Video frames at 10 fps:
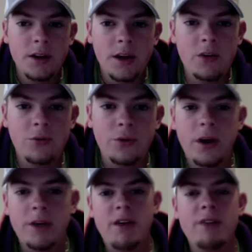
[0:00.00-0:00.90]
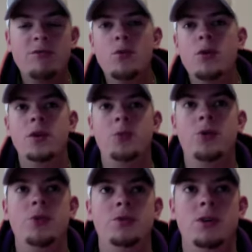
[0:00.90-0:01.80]
If everyone
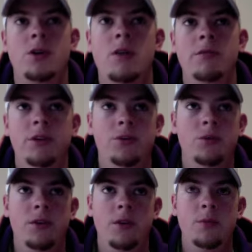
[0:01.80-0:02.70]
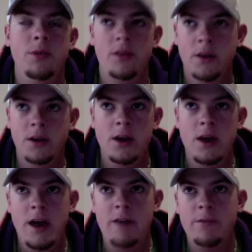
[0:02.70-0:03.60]
approached our conflicts with empathy,
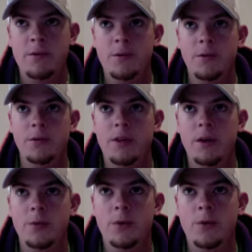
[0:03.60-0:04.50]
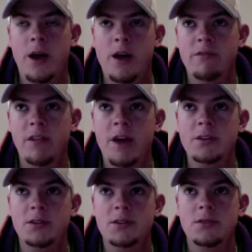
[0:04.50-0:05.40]
I feel that we would have
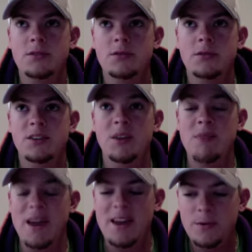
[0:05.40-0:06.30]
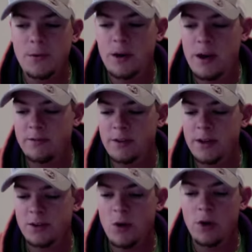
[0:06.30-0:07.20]
less debate, we would have
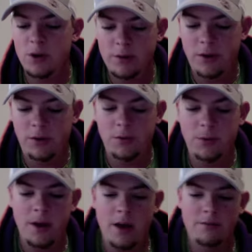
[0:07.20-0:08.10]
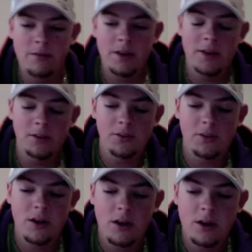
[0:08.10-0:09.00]
less arguments, we would have less,
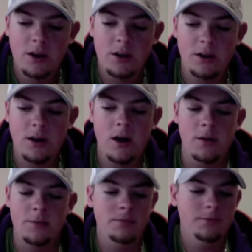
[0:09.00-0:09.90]
a